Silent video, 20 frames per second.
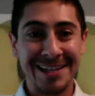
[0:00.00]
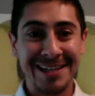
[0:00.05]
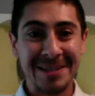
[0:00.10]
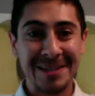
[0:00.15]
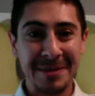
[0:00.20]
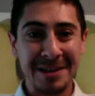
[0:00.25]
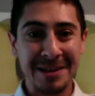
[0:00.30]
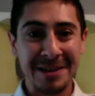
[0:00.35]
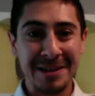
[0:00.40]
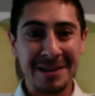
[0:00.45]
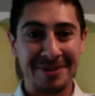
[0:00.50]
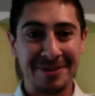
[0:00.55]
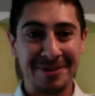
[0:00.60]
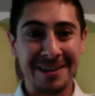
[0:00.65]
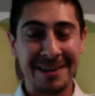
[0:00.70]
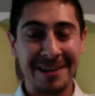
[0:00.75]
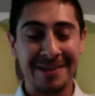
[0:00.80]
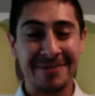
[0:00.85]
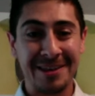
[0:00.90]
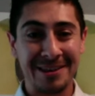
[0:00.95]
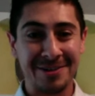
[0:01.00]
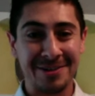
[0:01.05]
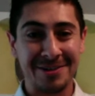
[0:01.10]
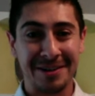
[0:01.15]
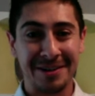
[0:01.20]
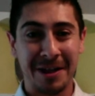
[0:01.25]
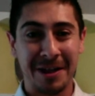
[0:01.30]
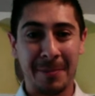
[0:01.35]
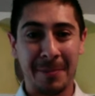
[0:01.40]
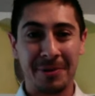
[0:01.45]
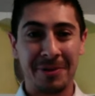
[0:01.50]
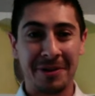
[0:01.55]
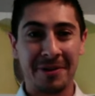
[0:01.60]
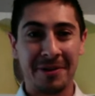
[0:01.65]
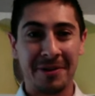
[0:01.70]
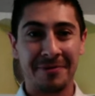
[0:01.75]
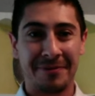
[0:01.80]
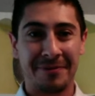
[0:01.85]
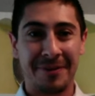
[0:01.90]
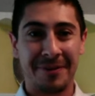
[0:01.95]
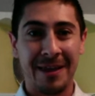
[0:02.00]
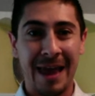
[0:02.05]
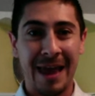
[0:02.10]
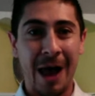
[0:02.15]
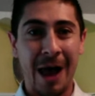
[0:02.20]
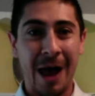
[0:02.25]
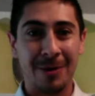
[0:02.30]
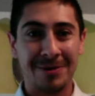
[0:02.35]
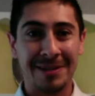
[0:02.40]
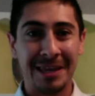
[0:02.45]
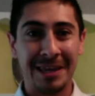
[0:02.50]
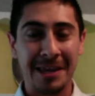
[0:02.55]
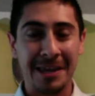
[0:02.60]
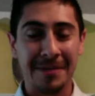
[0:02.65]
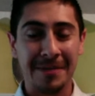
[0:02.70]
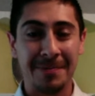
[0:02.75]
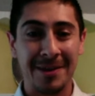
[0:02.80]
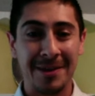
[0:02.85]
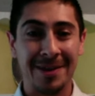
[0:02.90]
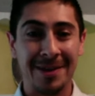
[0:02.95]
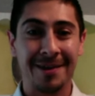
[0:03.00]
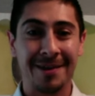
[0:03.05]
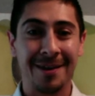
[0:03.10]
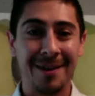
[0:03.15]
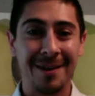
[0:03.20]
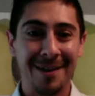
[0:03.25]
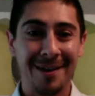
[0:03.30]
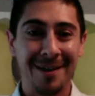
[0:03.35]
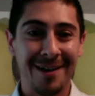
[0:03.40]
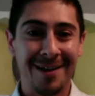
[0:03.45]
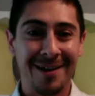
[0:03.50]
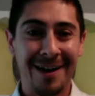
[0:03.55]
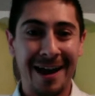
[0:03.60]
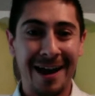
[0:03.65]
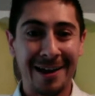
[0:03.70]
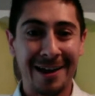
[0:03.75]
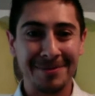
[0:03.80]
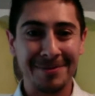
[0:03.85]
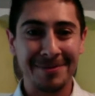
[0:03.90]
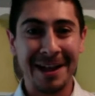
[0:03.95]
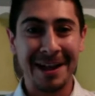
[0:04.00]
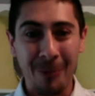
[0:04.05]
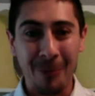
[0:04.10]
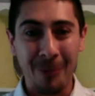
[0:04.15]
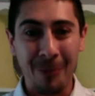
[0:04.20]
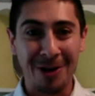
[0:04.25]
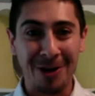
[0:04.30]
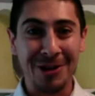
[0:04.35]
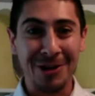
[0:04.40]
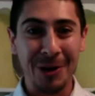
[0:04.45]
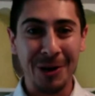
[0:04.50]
speaker for the evening, there's a couple of housekeeping items that I want to go